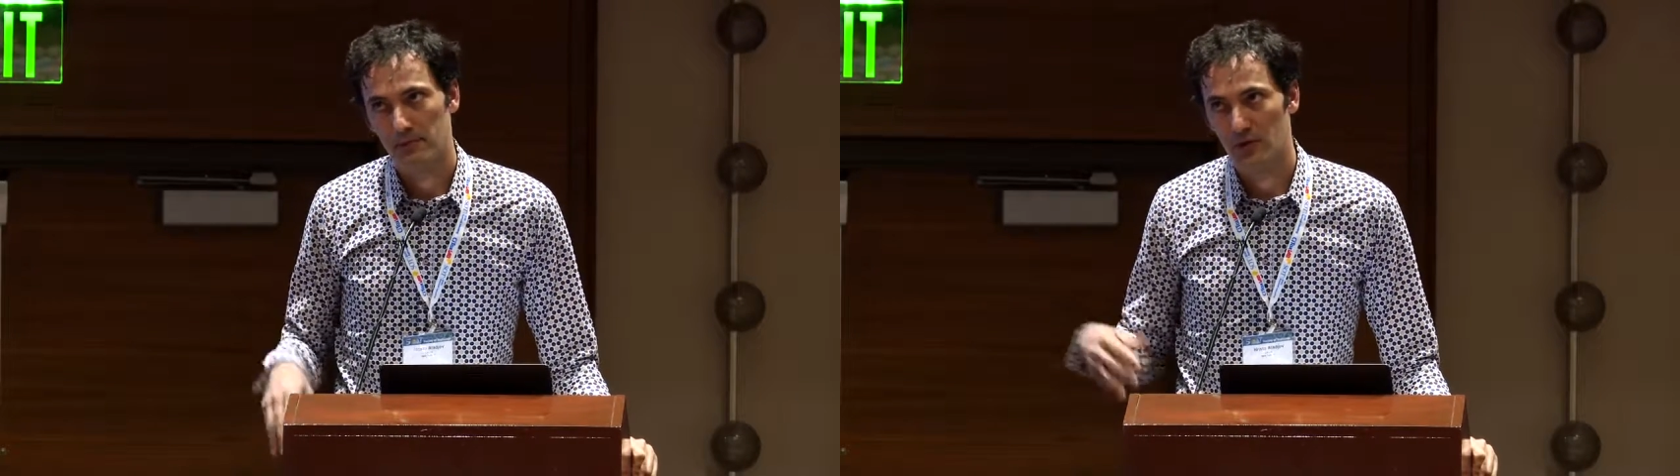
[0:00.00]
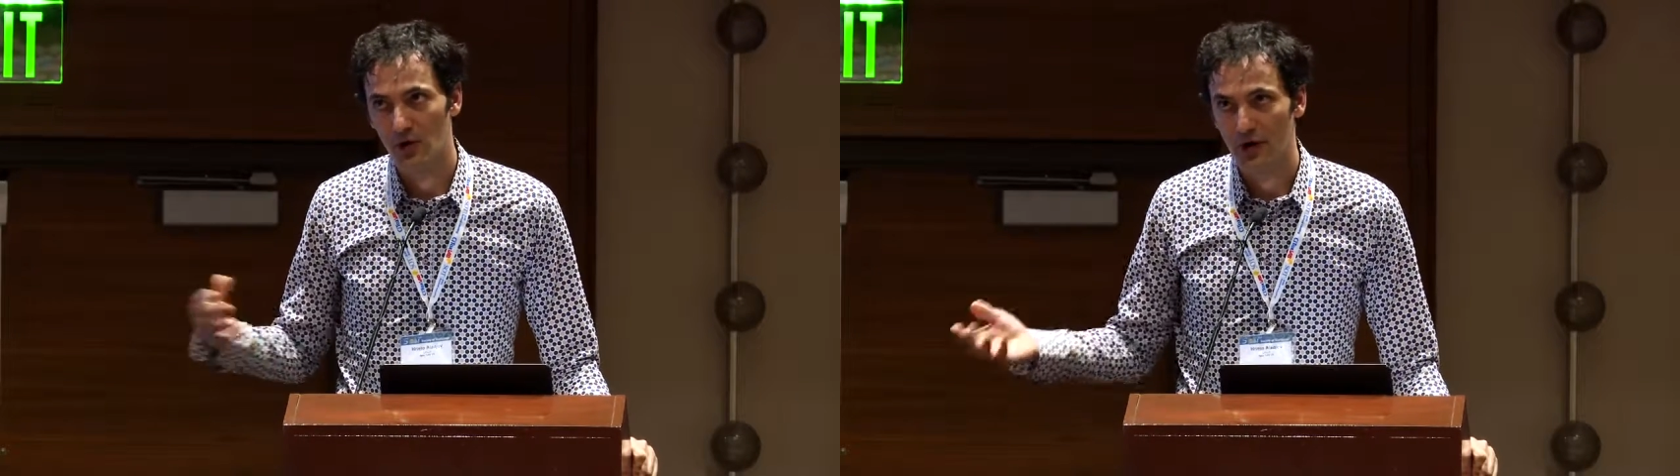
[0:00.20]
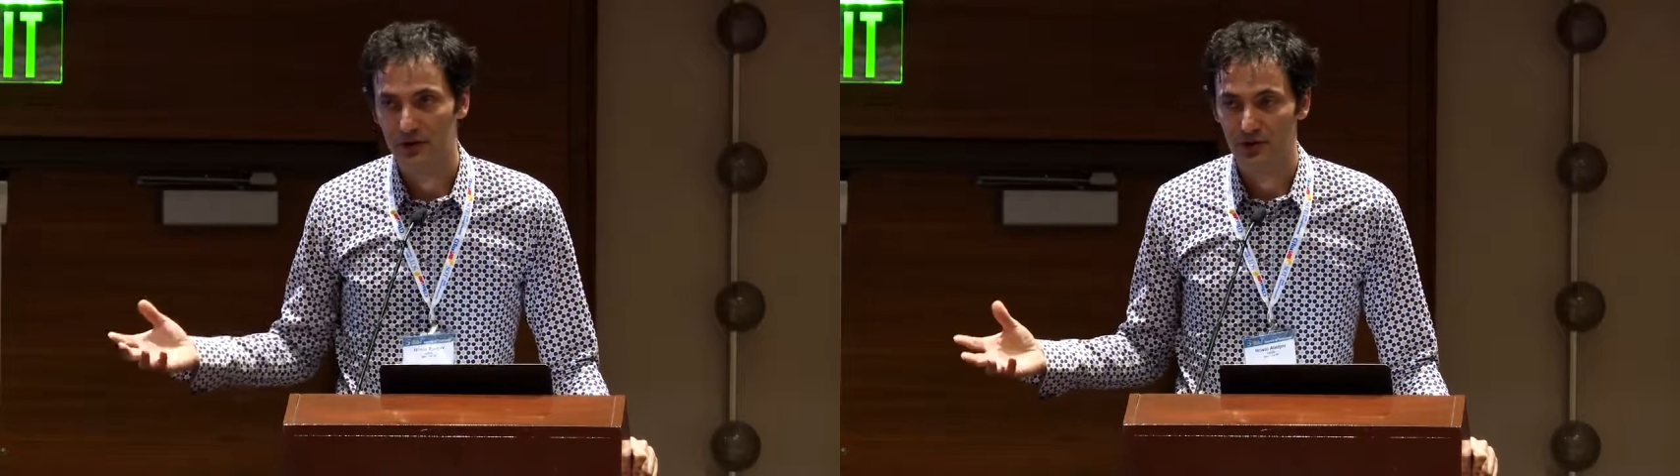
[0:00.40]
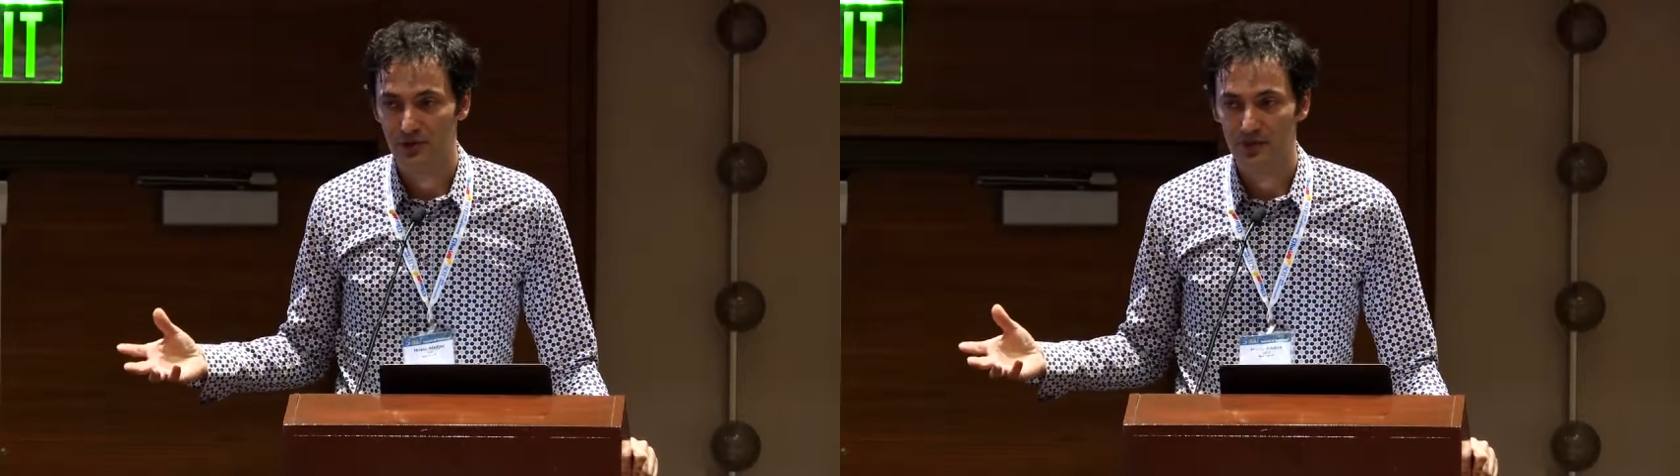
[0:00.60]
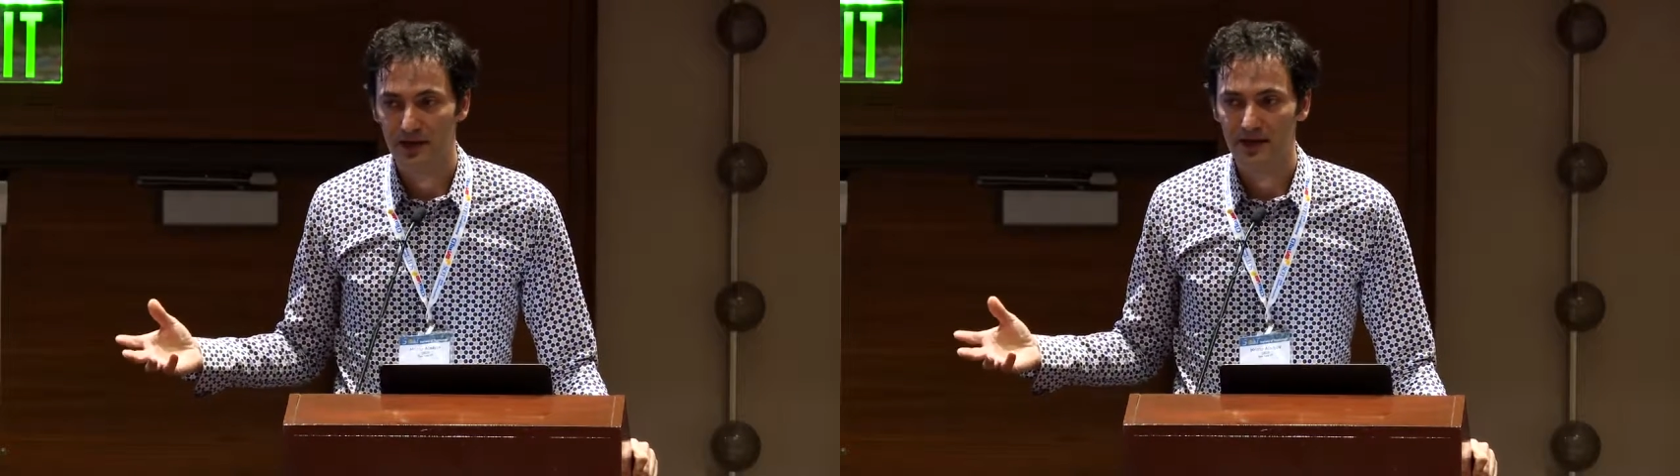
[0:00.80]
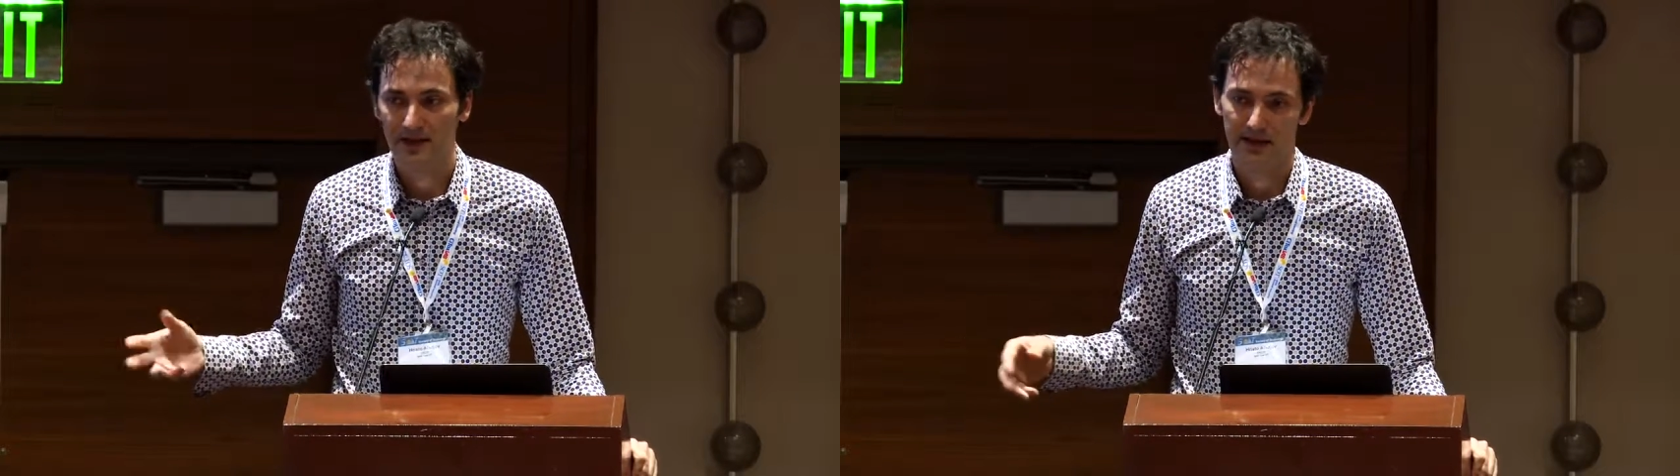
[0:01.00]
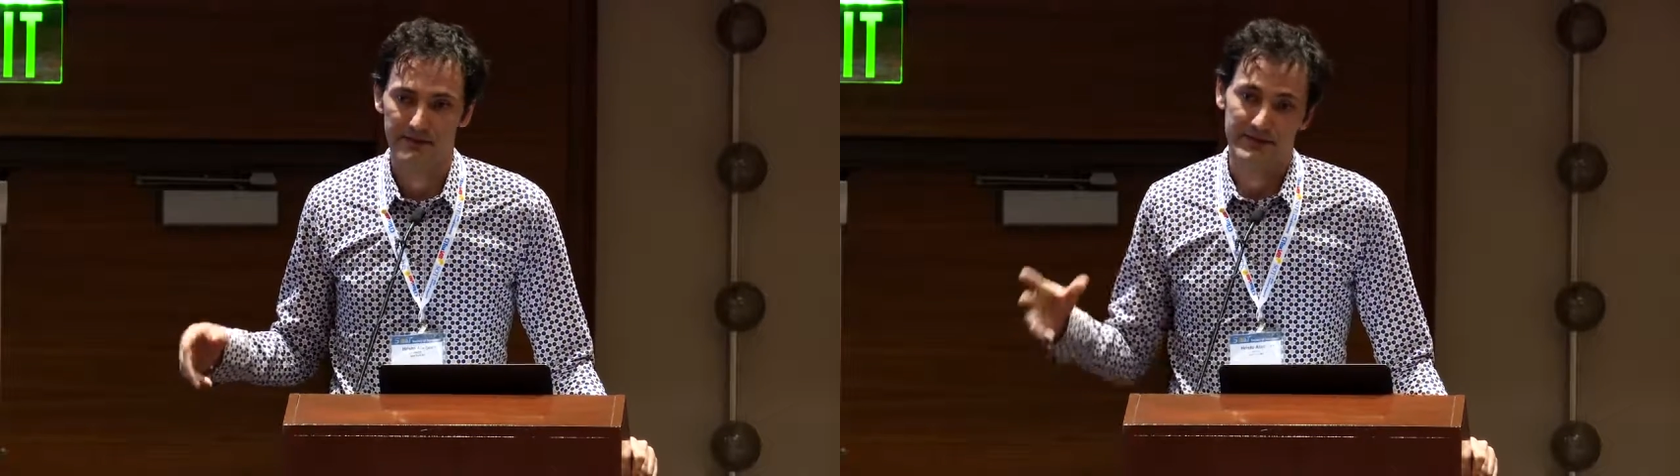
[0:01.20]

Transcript: going to be, and